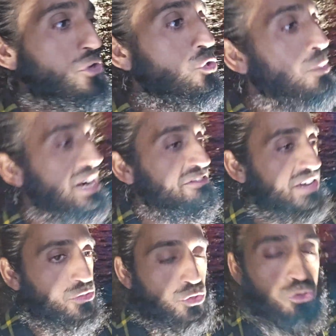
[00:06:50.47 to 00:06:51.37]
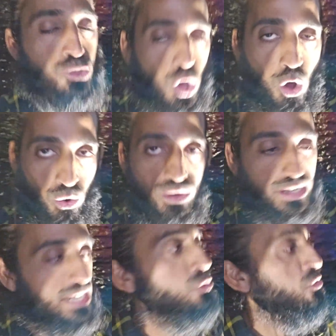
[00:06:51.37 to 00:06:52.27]
for you to manifest your soul
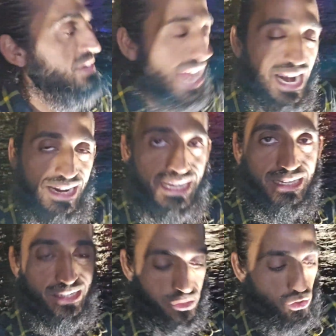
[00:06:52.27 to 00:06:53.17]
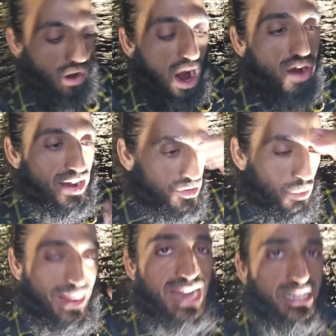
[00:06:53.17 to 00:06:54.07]
into reality, your heart and
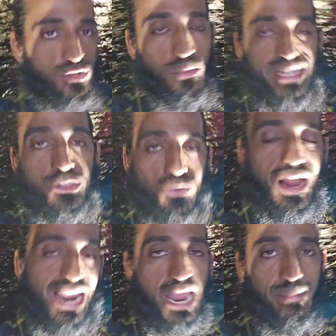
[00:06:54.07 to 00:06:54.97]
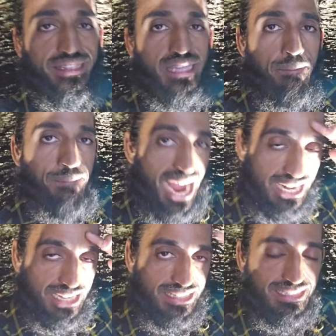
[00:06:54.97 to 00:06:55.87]
your mind need to be in true alignment. The
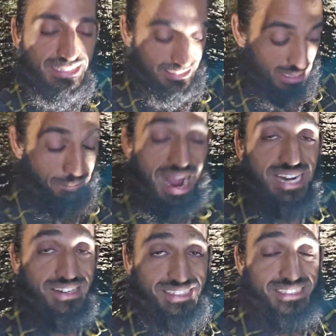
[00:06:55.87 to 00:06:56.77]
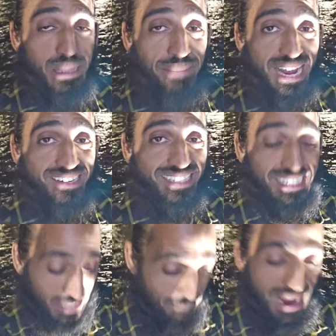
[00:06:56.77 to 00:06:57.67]
pilot, the pilot, this is the pilot,
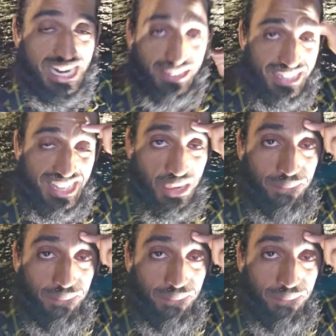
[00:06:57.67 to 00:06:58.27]
the pilot and the